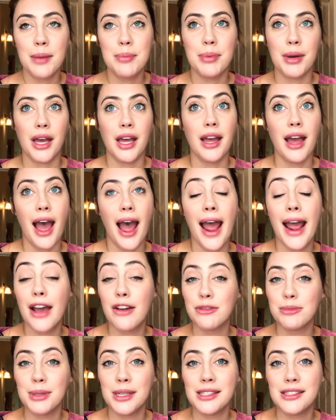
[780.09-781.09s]
But I have
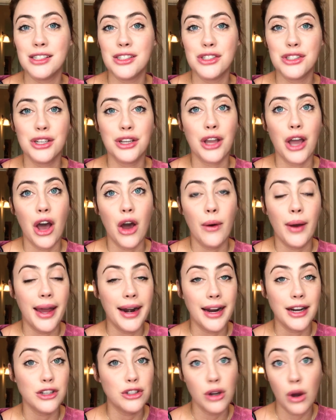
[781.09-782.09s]
places to go and I
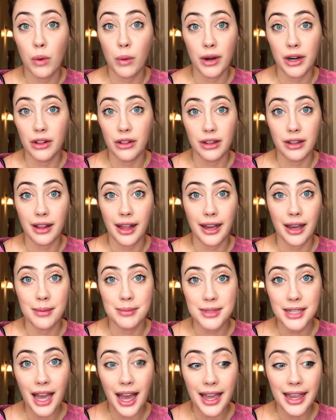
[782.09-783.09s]
don't want to look like I'm
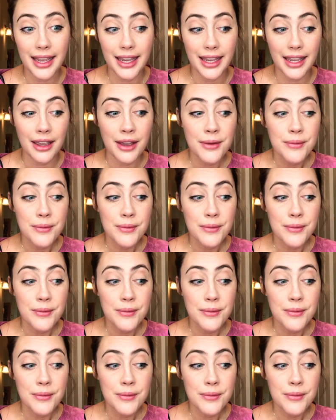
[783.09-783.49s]
dying